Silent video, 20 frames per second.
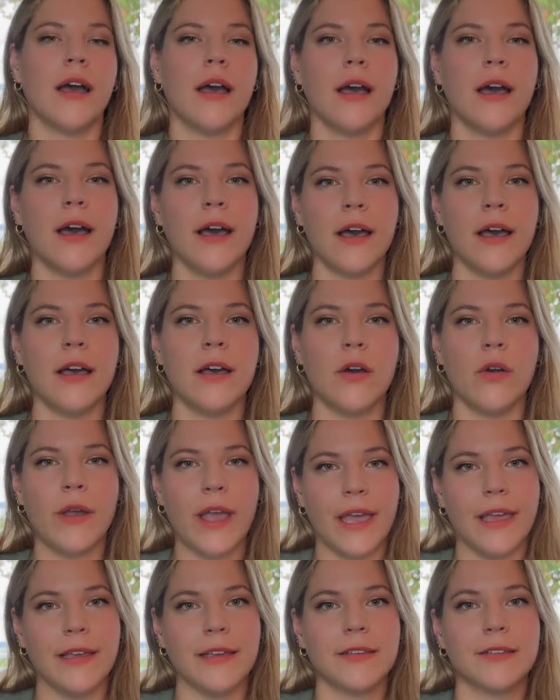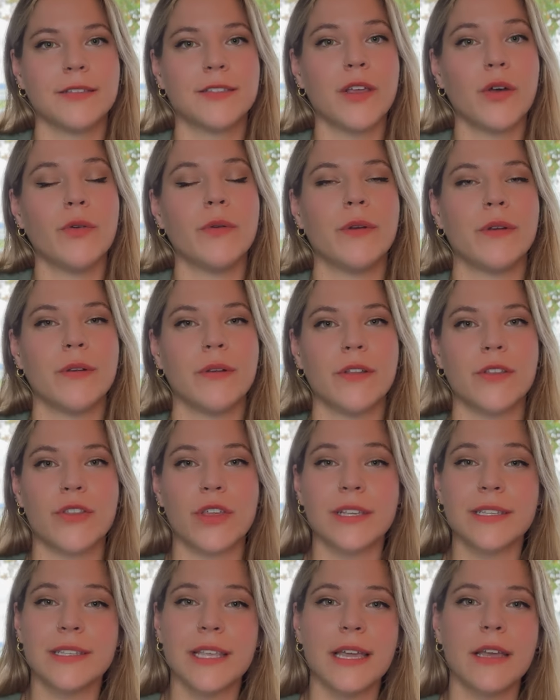Uh, okay, so
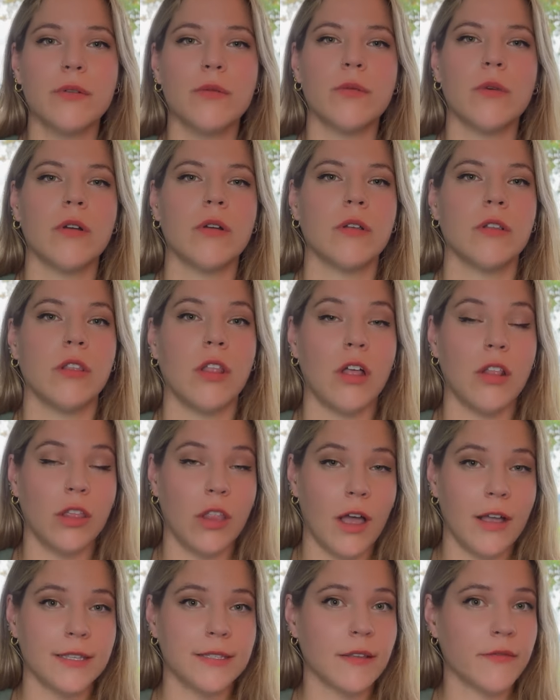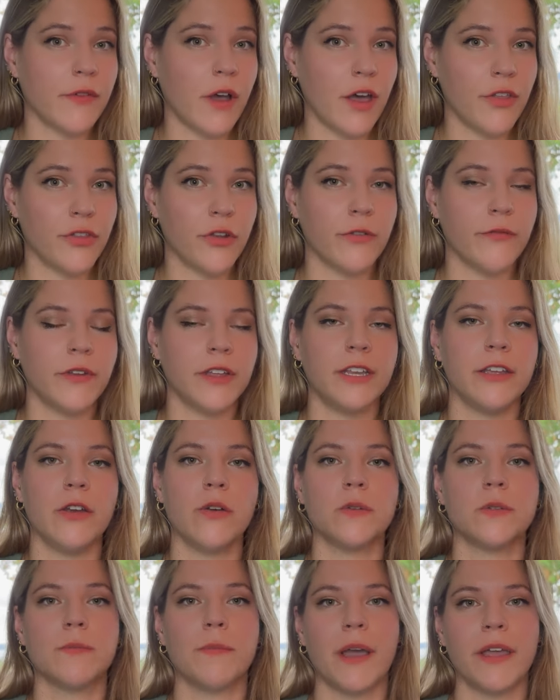just like lots of other
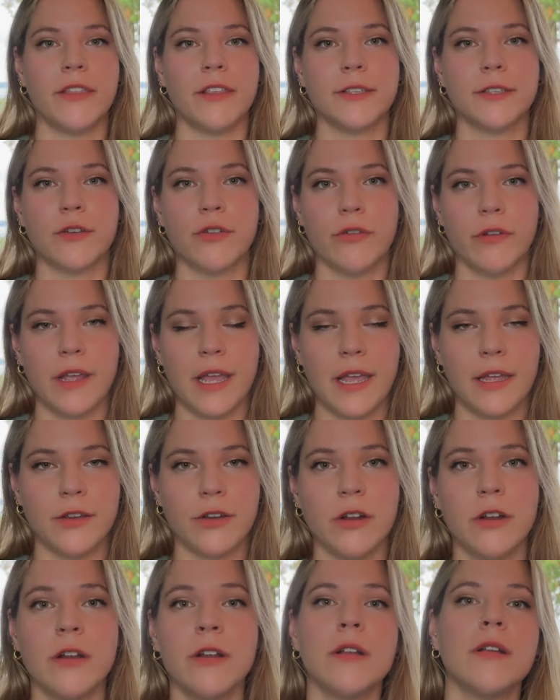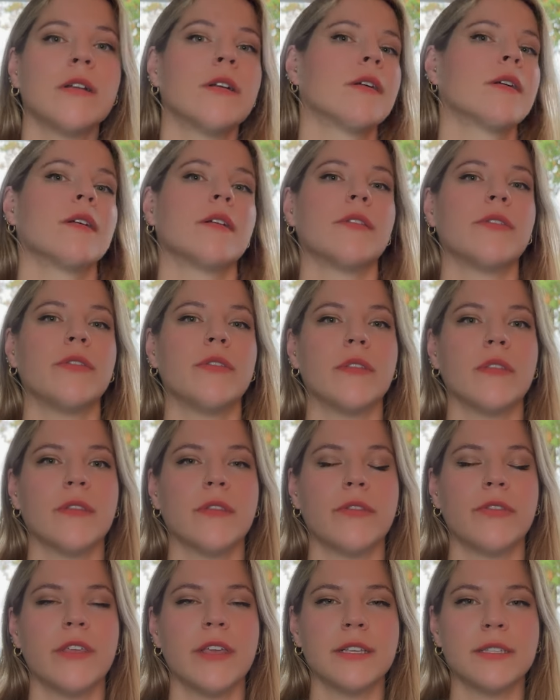videos by this creator,
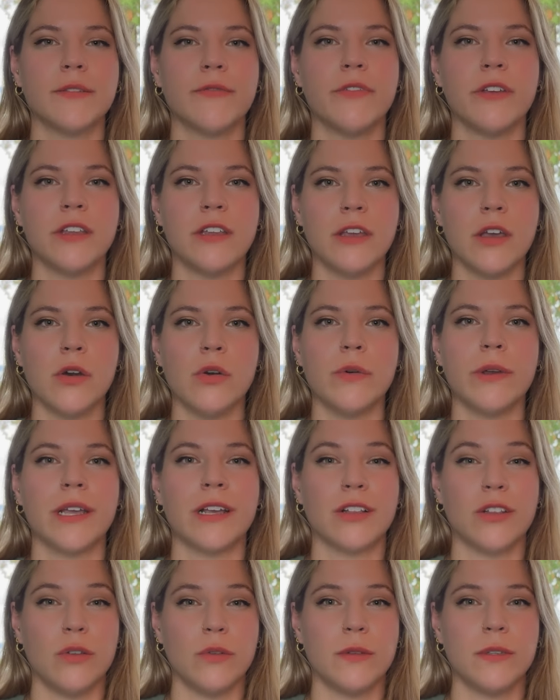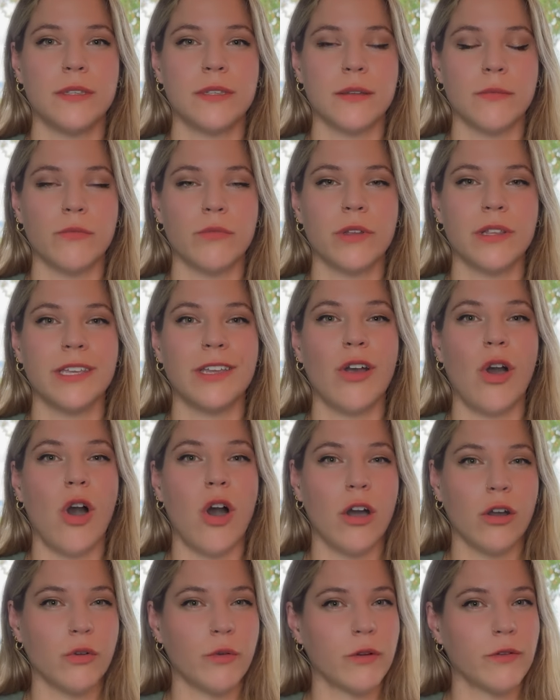this video includes some really
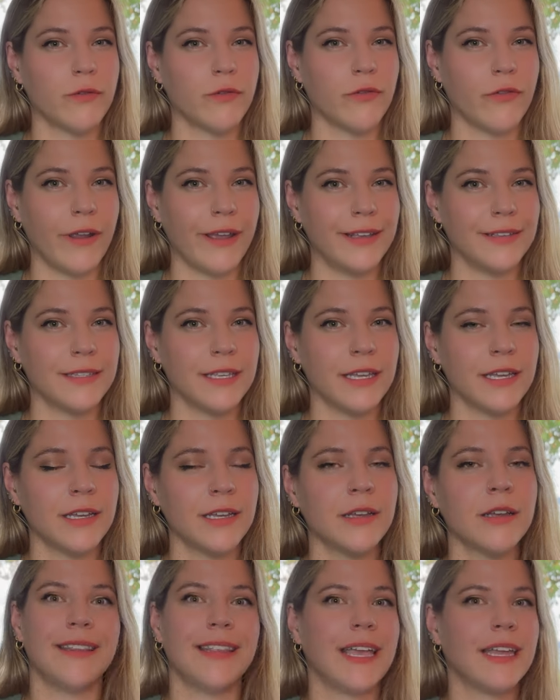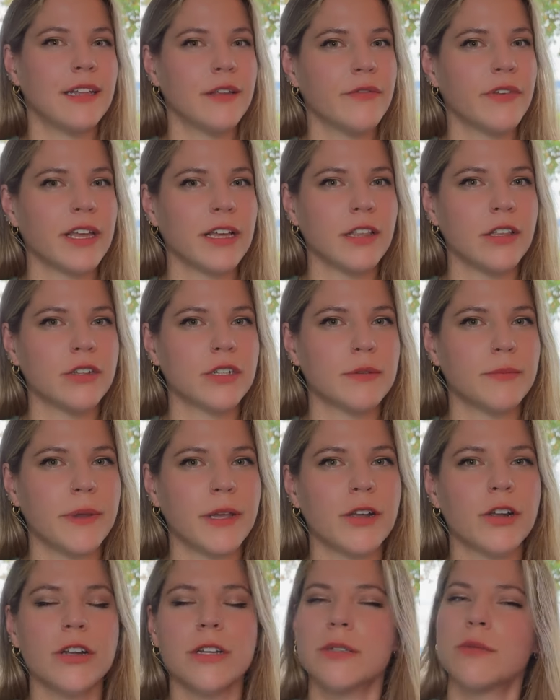awkward phrasing. Native English
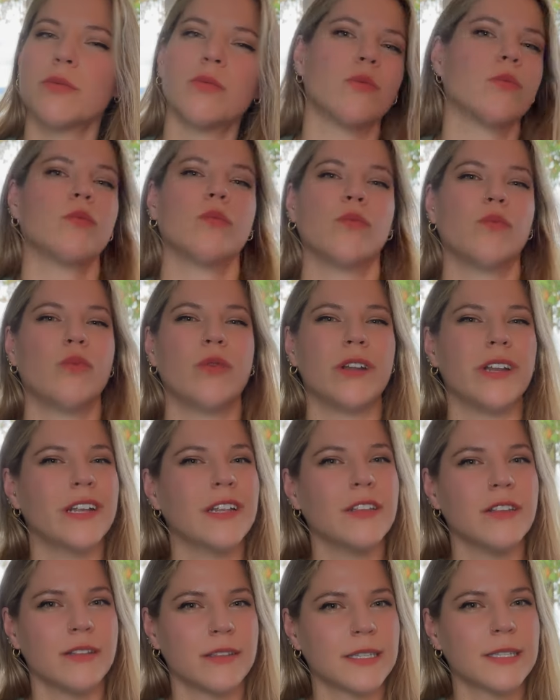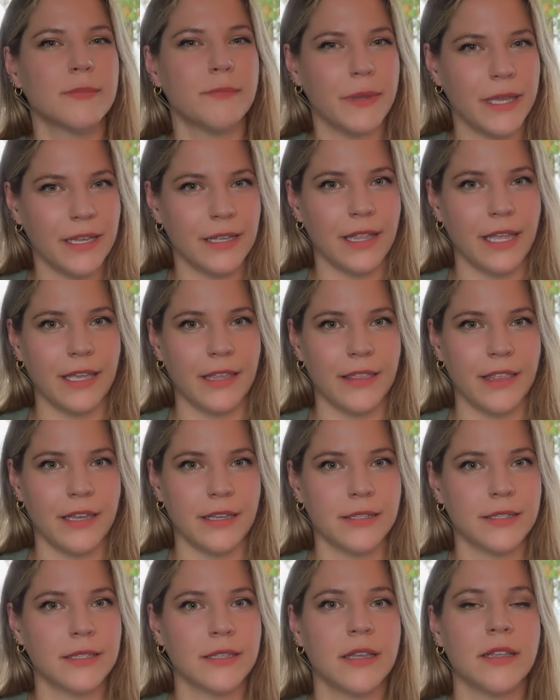speakers wouldn't speak like
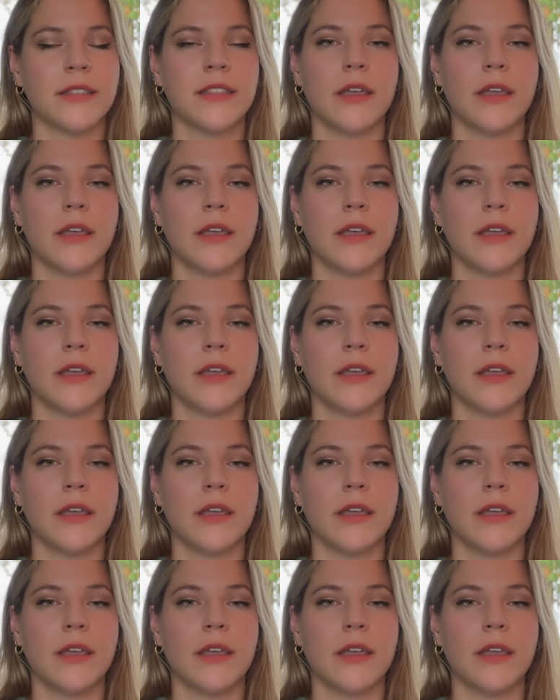this.